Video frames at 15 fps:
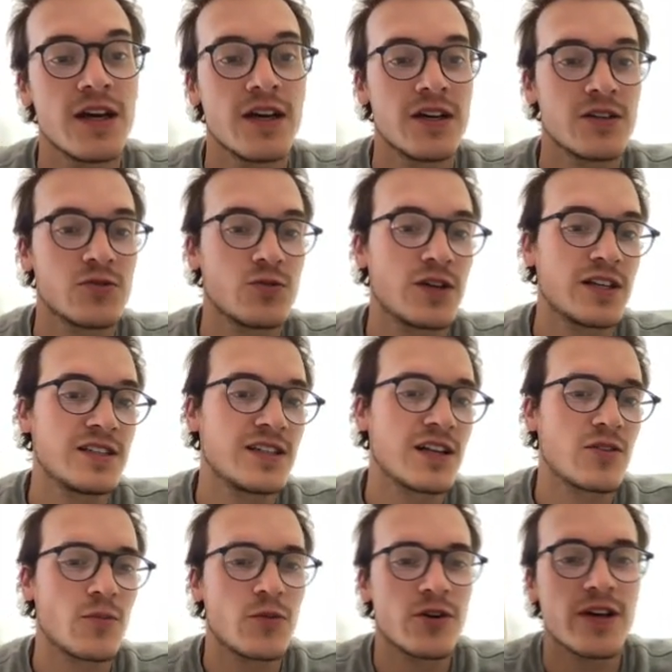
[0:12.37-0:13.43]
So we can see that the
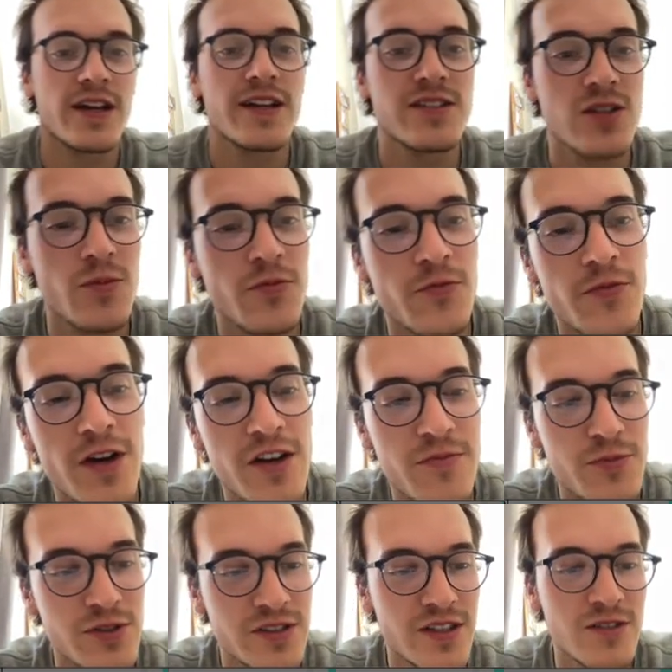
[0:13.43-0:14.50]
market is up
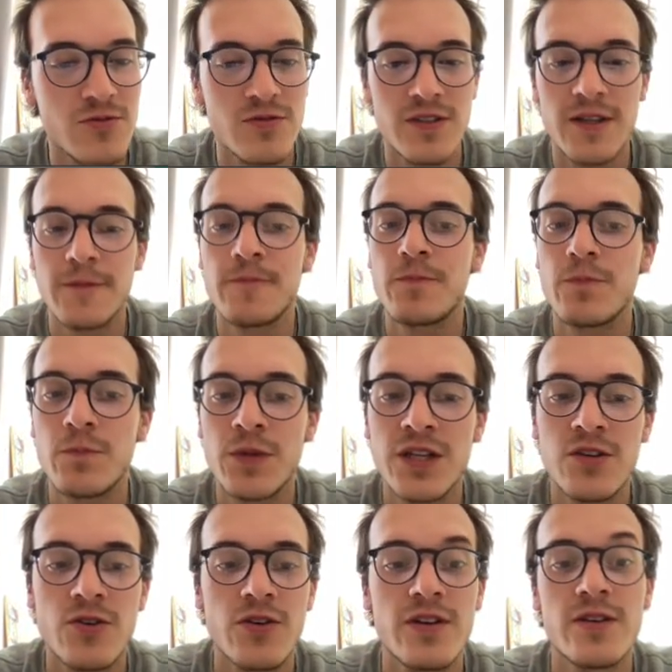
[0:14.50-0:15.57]
5% today.
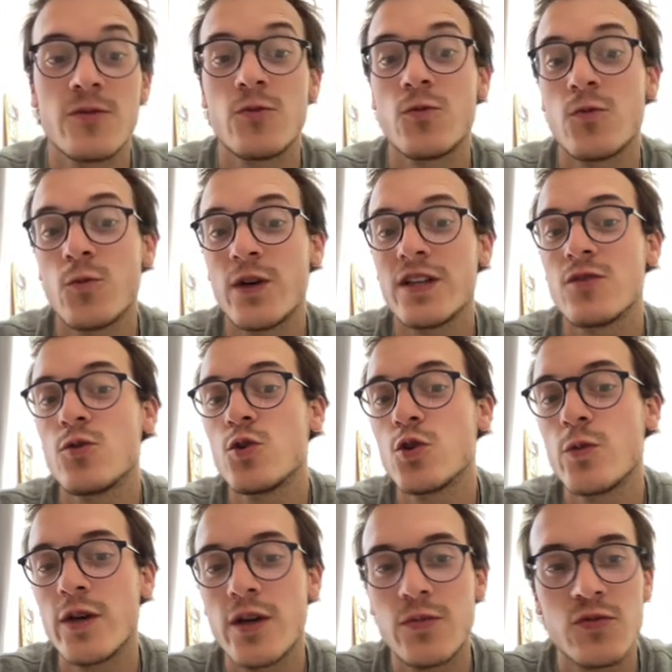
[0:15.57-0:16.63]
Bitcoin went all the
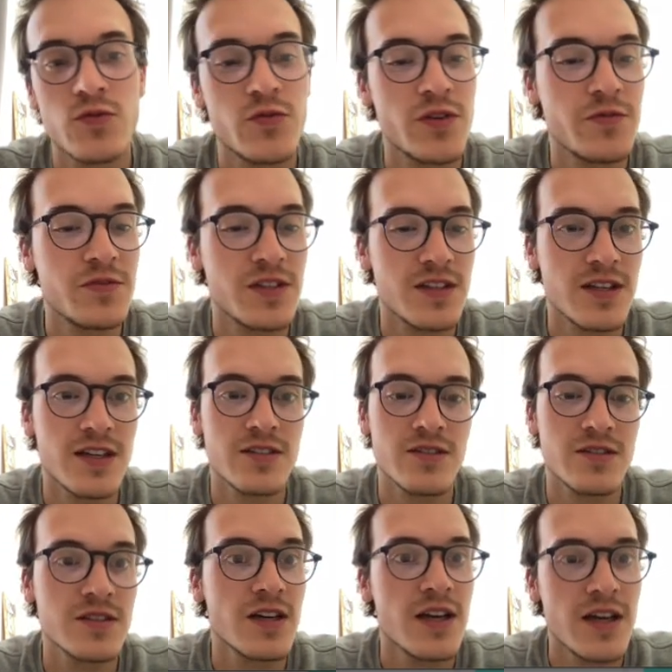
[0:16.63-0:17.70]
way up to
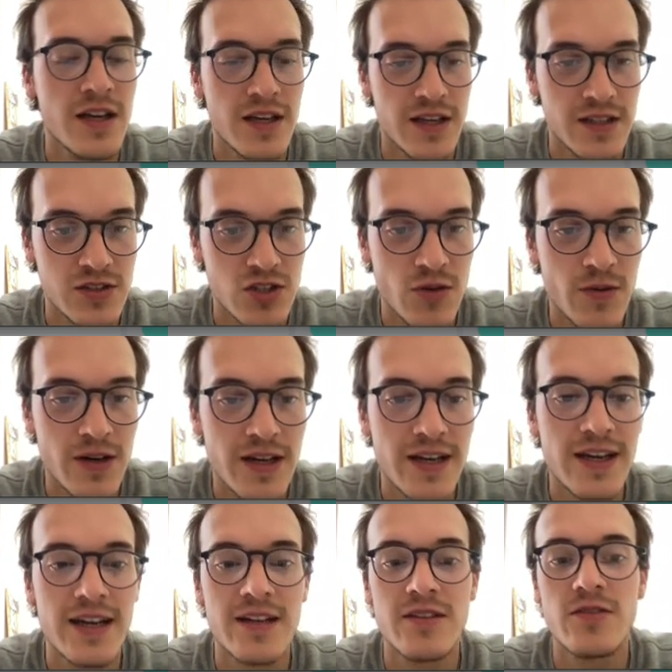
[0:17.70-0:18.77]
50,000. It's currently
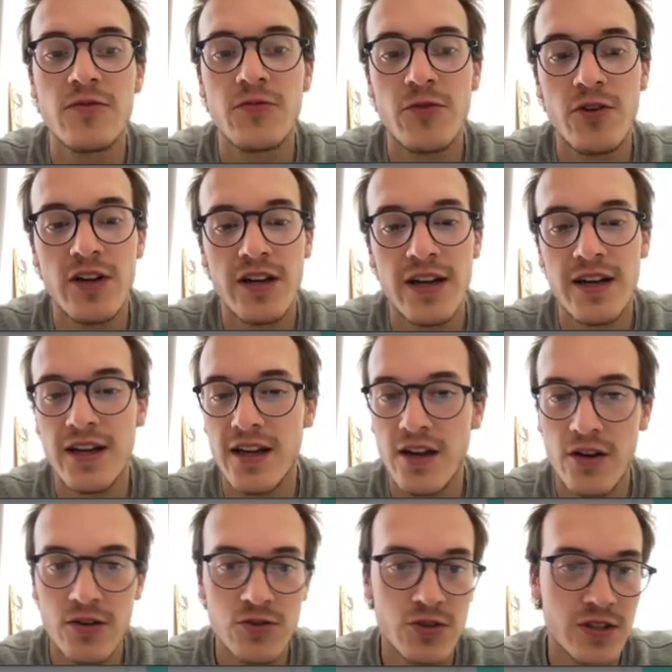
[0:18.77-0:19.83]
at forty nine eight
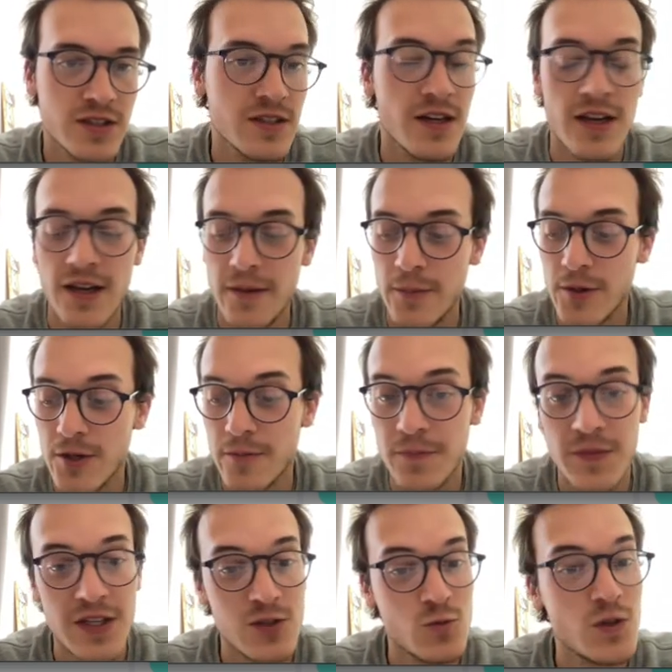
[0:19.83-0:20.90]
hundred. But um,
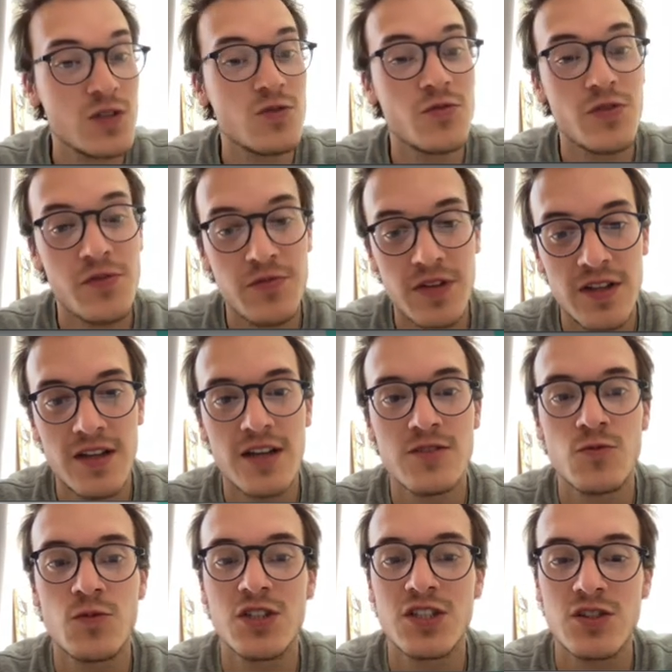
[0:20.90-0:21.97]
it's went to 50,000,
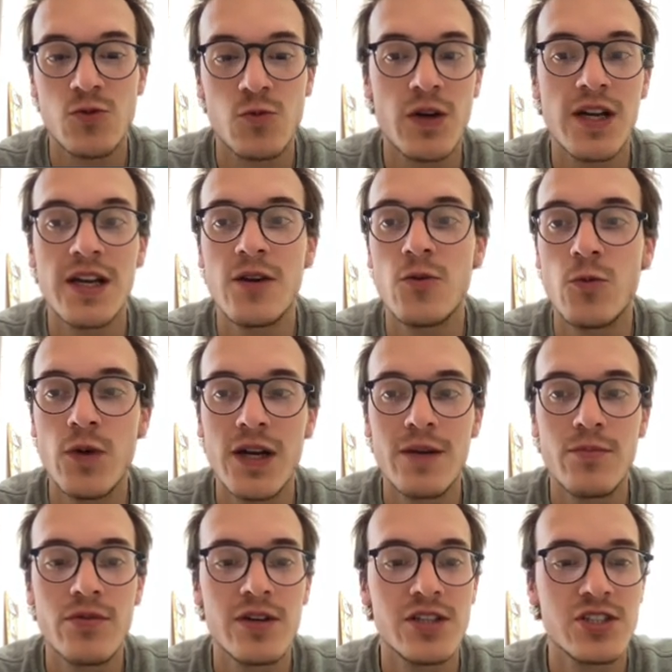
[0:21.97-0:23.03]
which is a really, really
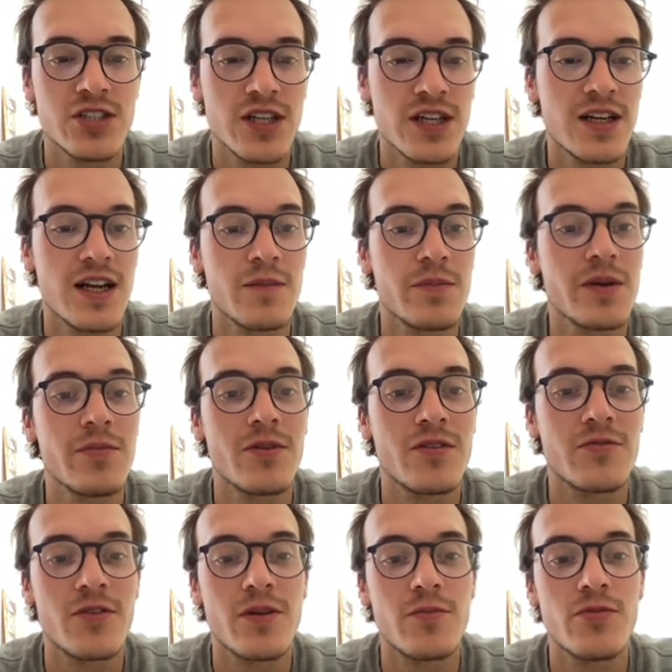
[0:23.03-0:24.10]
bullish sign, and people are
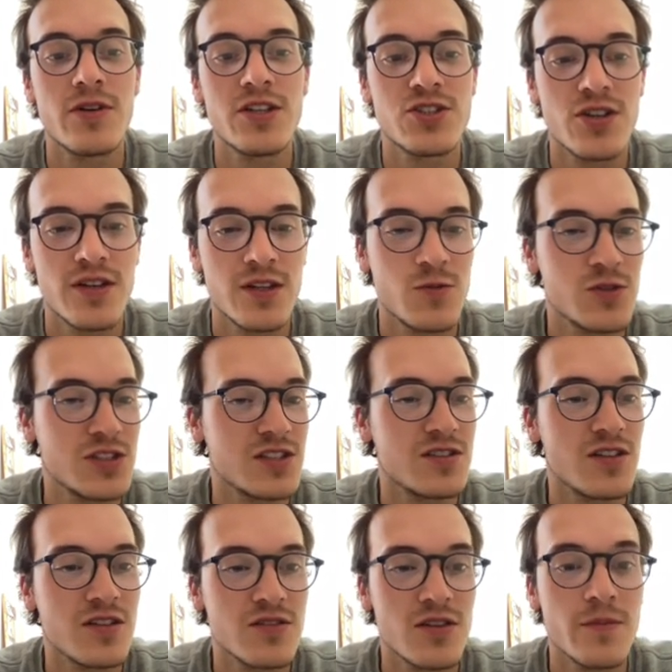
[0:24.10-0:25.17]
very bullish on it, which is
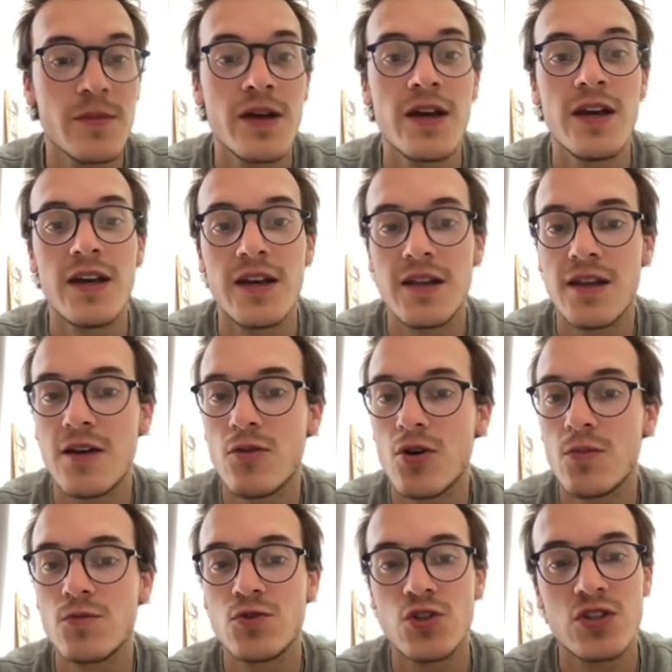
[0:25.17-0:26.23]
awesome.
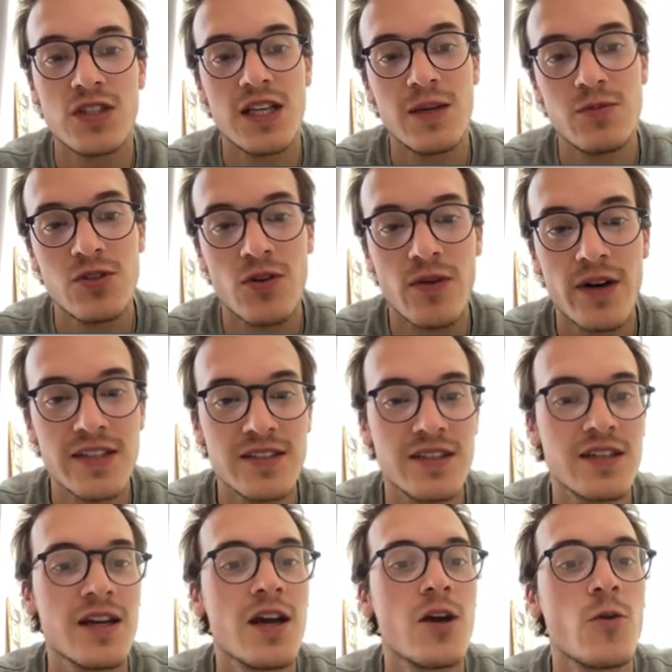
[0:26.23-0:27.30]
Ethereum just keeps on
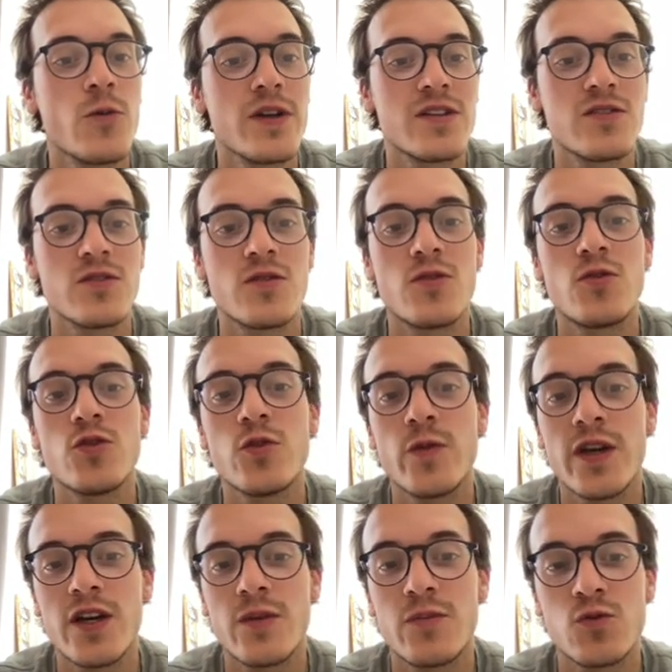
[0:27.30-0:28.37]
rising, went all the
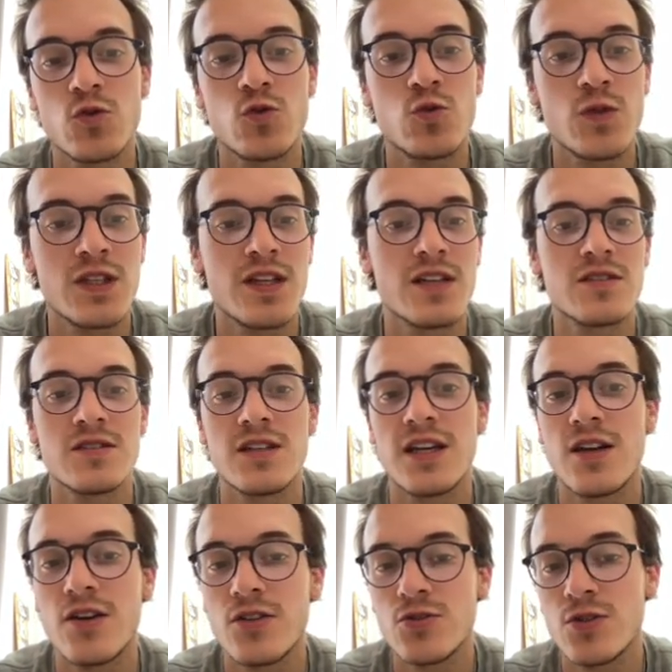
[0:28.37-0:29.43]
way up to
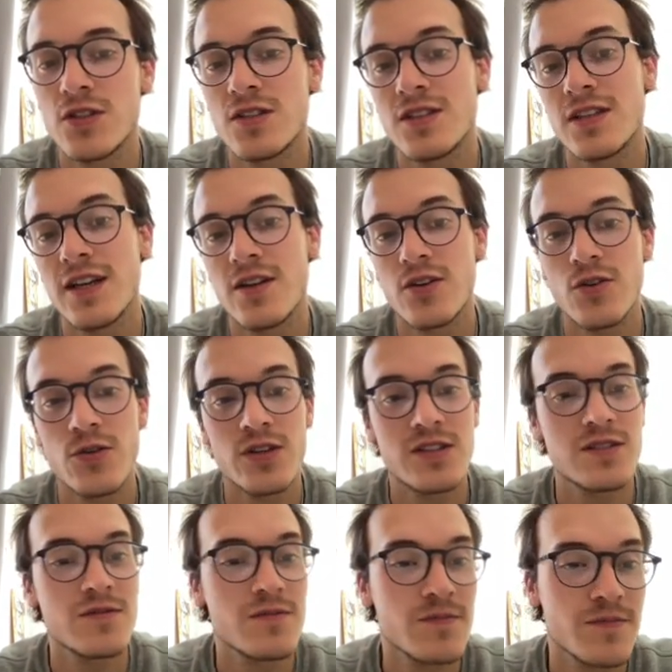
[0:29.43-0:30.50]
3,800, 900,
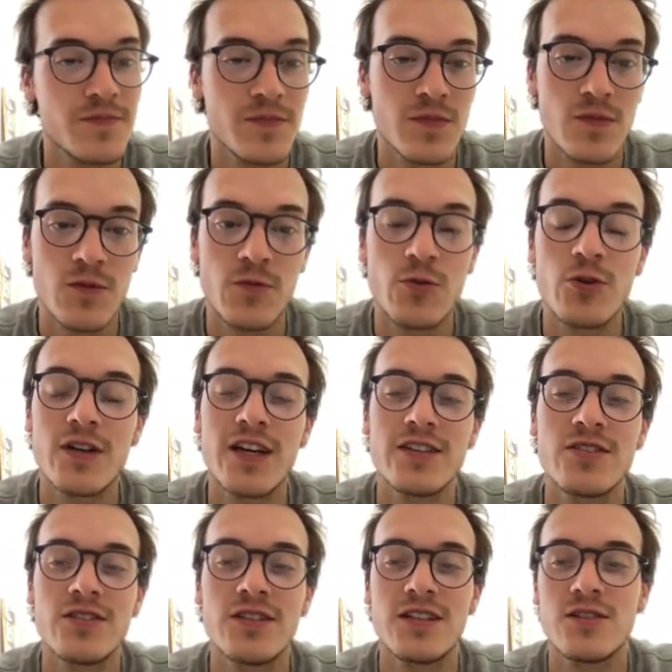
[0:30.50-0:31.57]

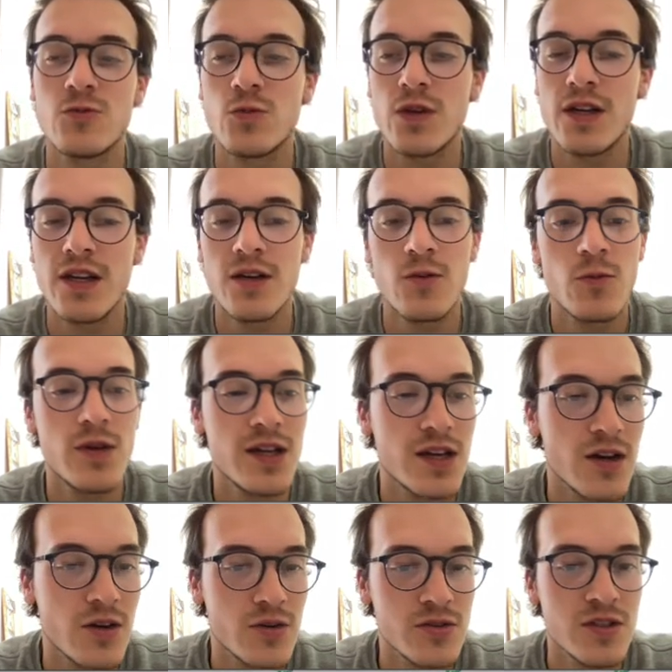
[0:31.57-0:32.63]
4,000 is really, really
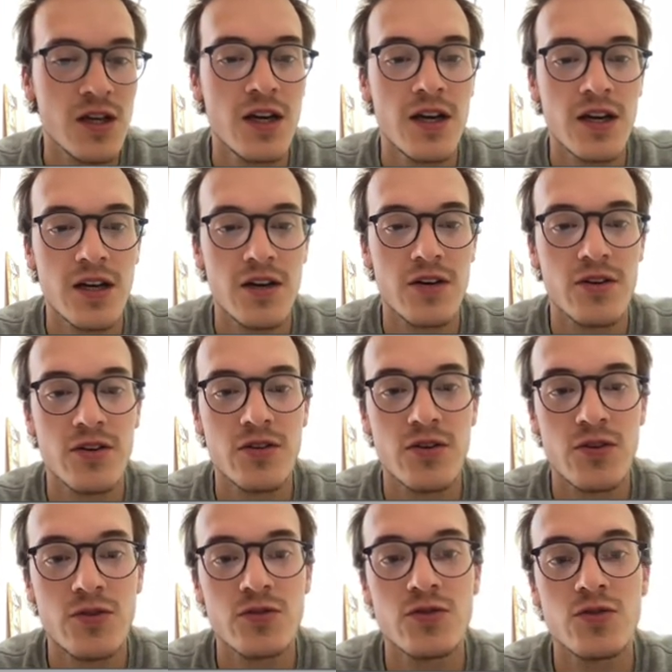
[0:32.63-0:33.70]
close. Cardano
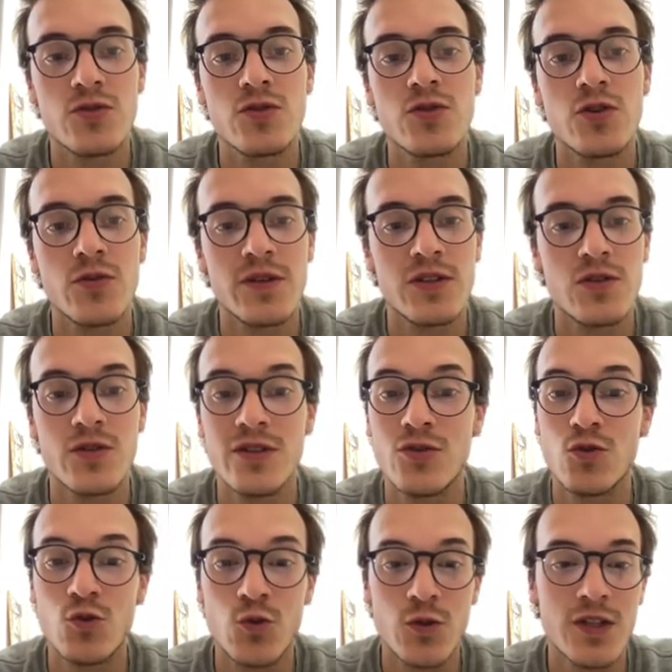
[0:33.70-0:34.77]
also going, going to
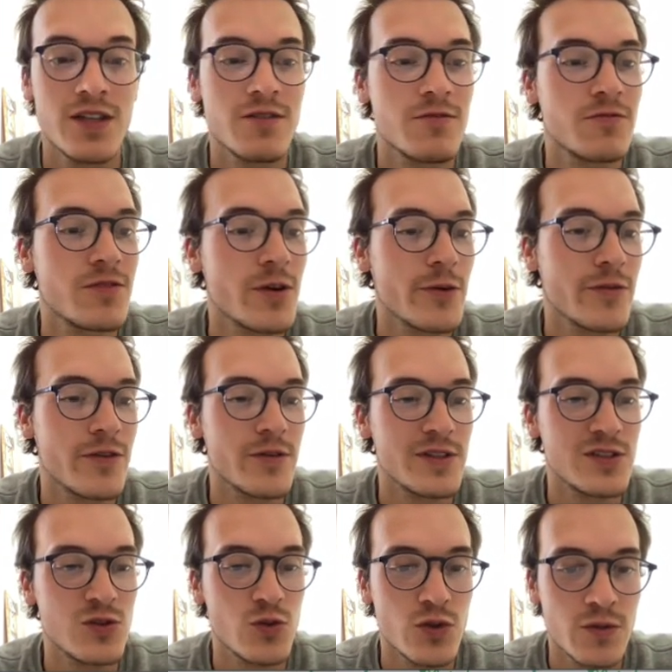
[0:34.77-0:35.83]
3 very, very
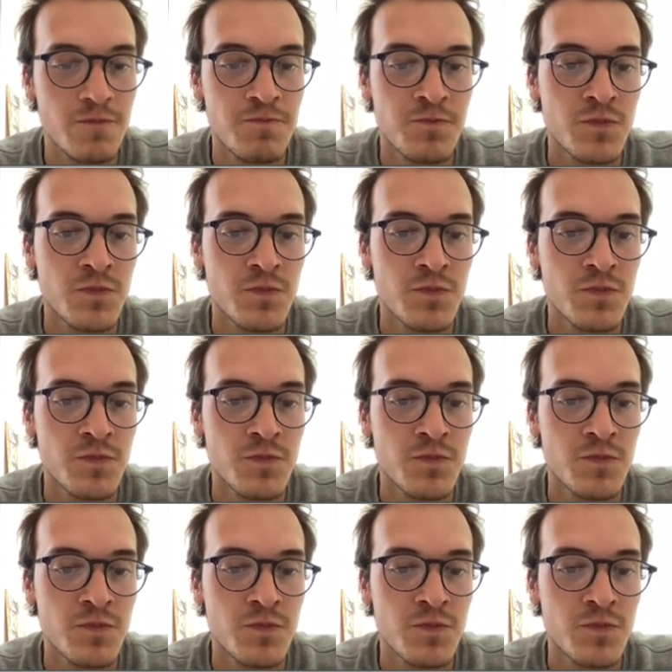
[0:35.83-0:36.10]
soon.